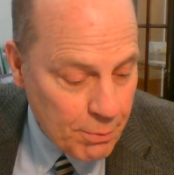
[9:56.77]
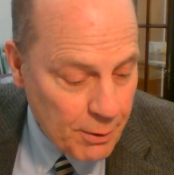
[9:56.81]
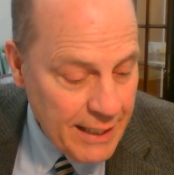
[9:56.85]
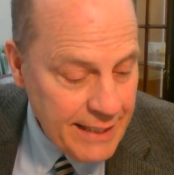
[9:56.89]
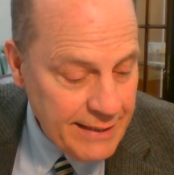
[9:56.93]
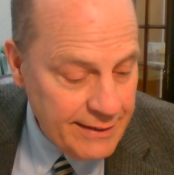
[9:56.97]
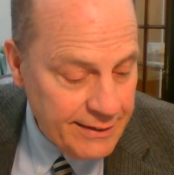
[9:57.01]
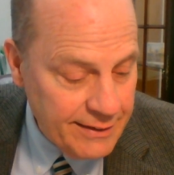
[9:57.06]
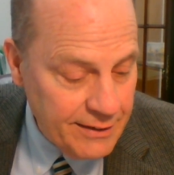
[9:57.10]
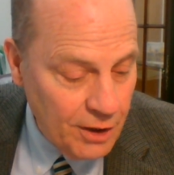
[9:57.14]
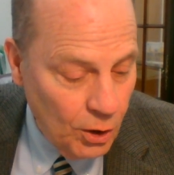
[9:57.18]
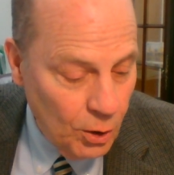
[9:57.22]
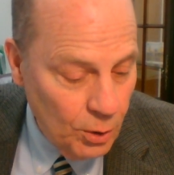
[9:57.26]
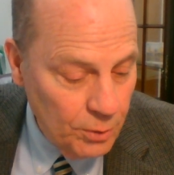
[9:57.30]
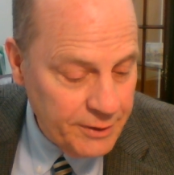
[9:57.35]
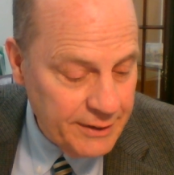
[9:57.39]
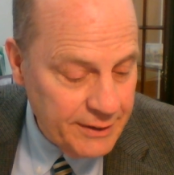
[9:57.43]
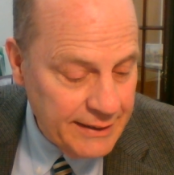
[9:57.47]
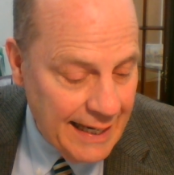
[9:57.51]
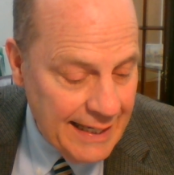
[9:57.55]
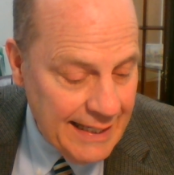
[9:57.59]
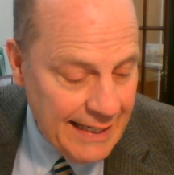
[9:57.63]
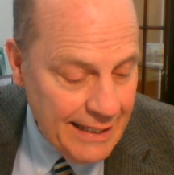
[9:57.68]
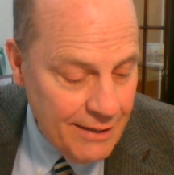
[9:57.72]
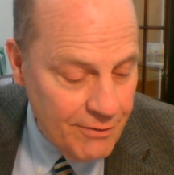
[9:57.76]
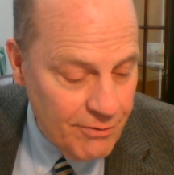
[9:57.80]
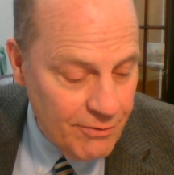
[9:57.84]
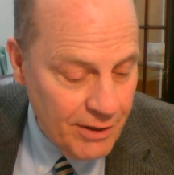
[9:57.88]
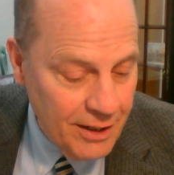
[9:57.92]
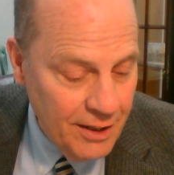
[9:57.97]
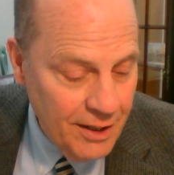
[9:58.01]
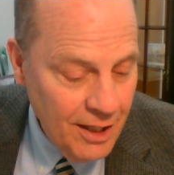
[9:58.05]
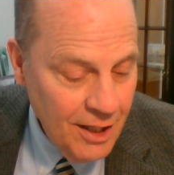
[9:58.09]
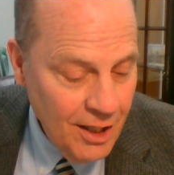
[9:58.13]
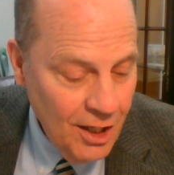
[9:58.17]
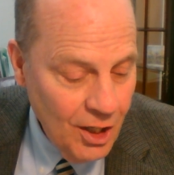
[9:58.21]
priests and the whole
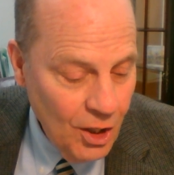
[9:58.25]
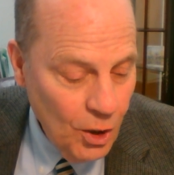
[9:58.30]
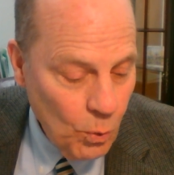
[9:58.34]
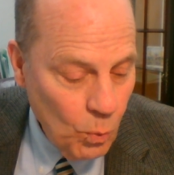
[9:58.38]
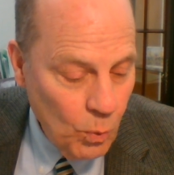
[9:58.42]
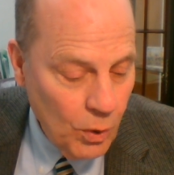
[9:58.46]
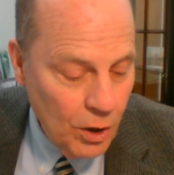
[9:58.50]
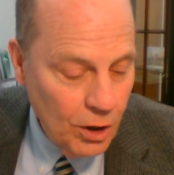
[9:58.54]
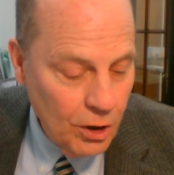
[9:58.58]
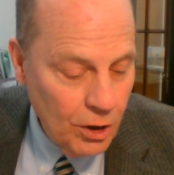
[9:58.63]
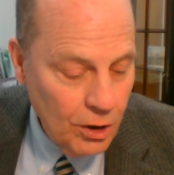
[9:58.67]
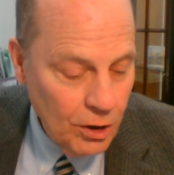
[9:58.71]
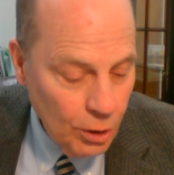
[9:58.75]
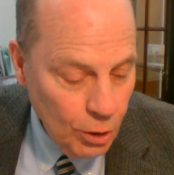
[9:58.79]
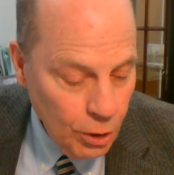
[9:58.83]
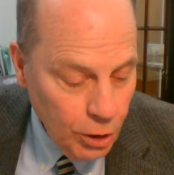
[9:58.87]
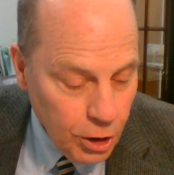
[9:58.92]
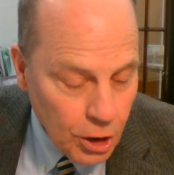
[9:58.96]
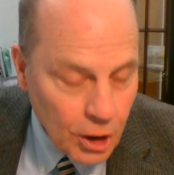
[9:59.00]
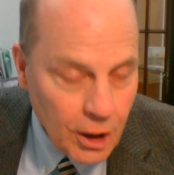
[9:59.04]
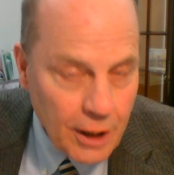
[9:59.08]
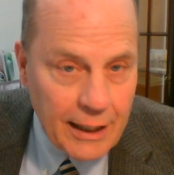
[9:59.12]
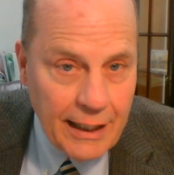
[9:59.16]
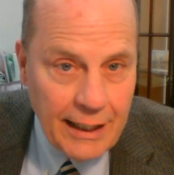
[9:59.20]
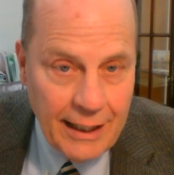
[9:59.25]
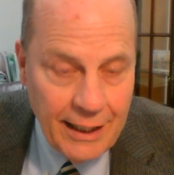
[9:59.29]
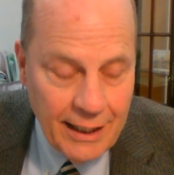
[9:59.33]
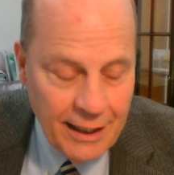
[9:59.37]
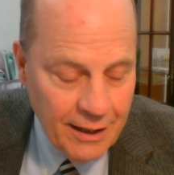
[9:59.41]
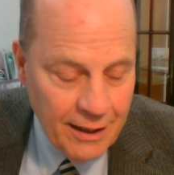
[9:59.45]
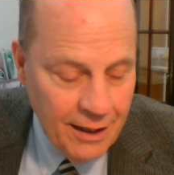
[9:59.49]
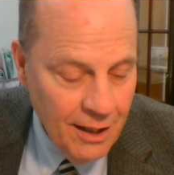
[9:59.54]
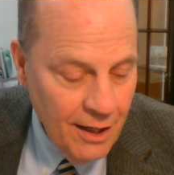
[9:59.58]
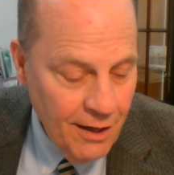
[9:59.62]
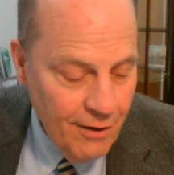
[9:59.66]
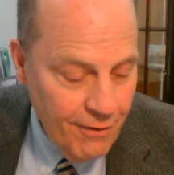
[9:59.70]
Sanhedrin were
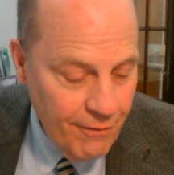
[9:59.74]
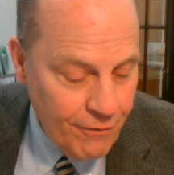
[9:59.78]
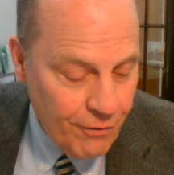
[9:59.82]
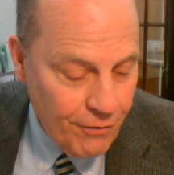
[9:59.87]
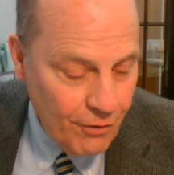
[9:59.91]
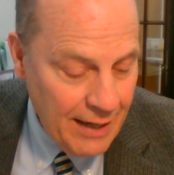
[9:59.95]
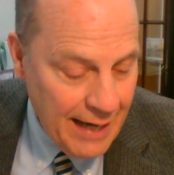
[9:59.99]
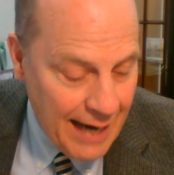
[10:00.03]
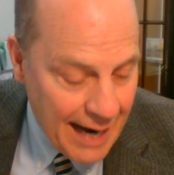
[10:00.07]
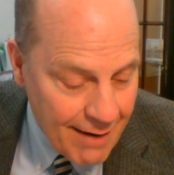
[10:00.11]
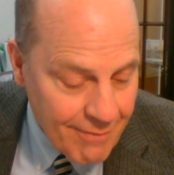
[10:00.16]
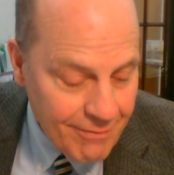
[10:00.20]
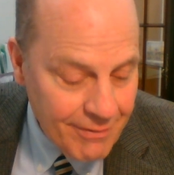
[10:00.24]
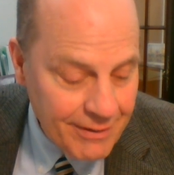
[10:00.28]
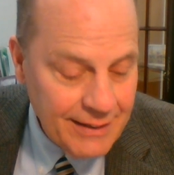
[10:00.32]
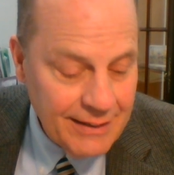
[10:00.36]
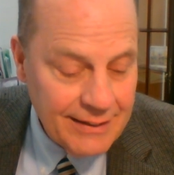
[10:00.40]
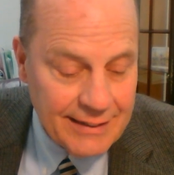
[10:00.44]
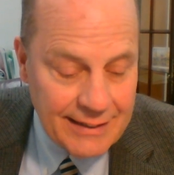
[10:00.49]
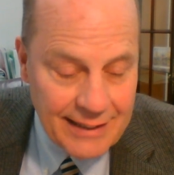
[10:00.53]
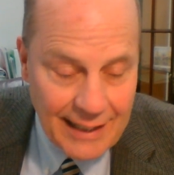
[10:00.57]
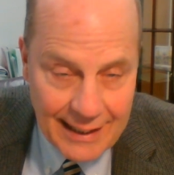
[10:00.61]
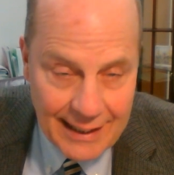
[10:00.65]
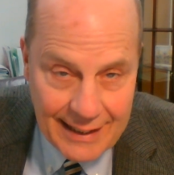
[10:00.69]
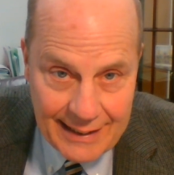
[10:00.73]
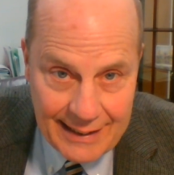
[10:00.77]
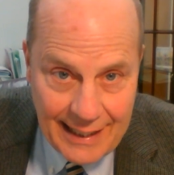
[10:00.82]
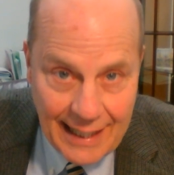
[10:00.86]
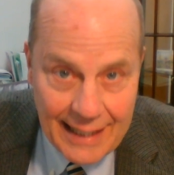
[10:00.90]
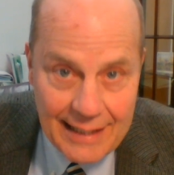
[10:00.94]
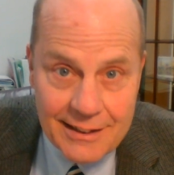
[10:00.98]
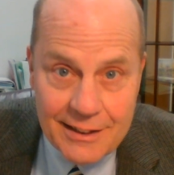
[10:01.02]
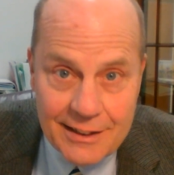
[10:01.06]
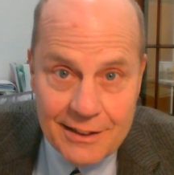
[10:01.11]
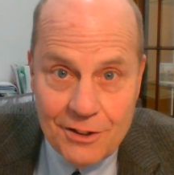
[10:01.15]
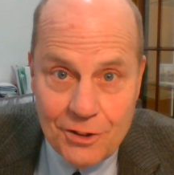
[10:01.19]
looking for evidence
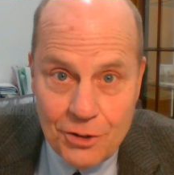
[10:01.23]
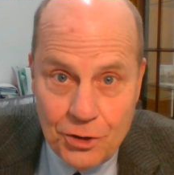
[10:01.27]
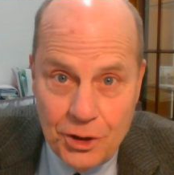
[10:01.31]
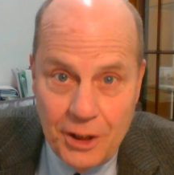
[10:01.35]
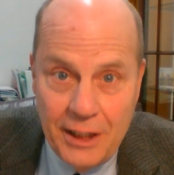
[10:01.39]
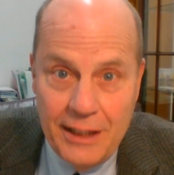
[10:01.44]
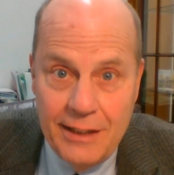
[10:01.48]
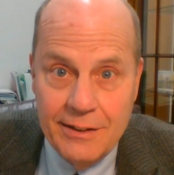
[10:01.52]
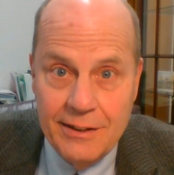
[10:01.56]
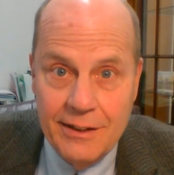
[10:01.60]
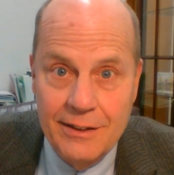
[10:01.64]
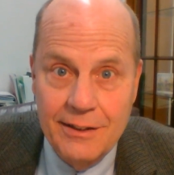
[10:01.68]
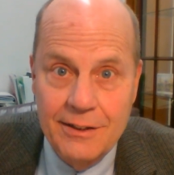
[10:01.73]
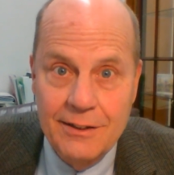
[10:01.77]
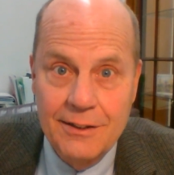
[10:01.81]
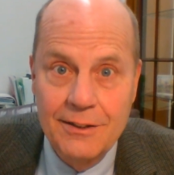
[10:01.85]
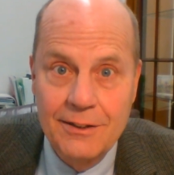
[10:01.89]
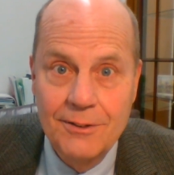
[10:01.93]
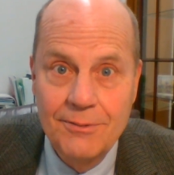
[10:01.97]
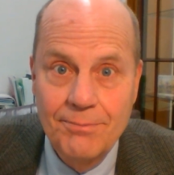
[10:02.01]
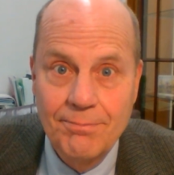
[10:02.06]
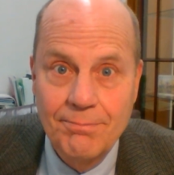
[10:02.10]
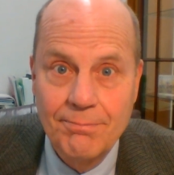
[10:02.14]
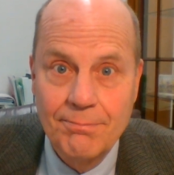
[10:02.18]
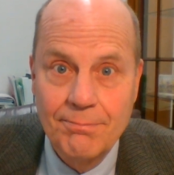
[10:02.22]
against Jesus